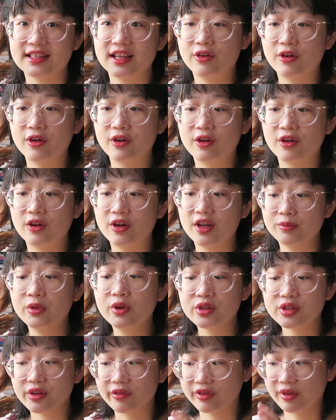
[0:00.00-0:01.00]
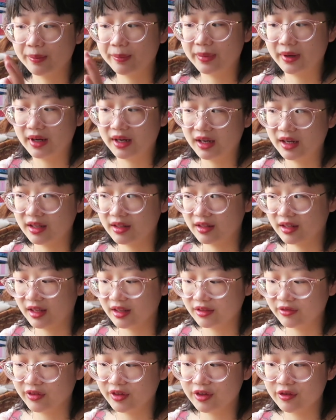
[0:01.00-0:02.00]
For most of the part,
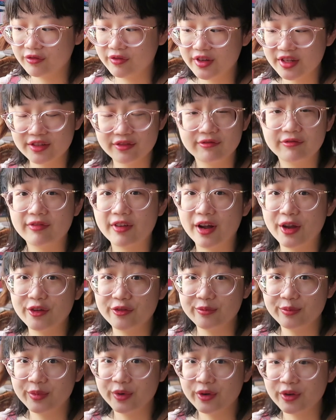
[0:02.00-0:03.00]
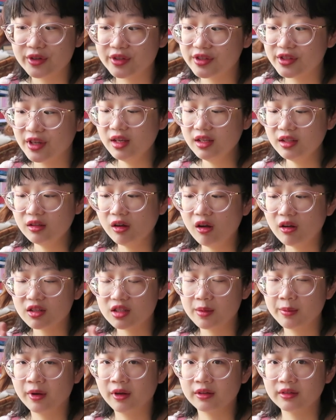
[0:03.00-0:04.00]
like for the first 5 books, it talks
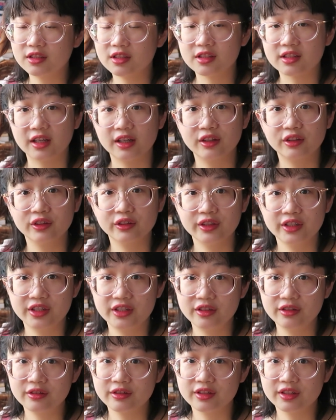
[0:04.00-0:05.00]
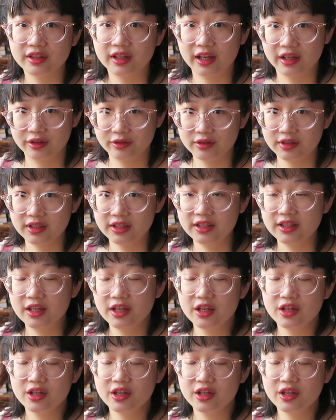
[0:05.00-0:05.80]
about societal issues actually.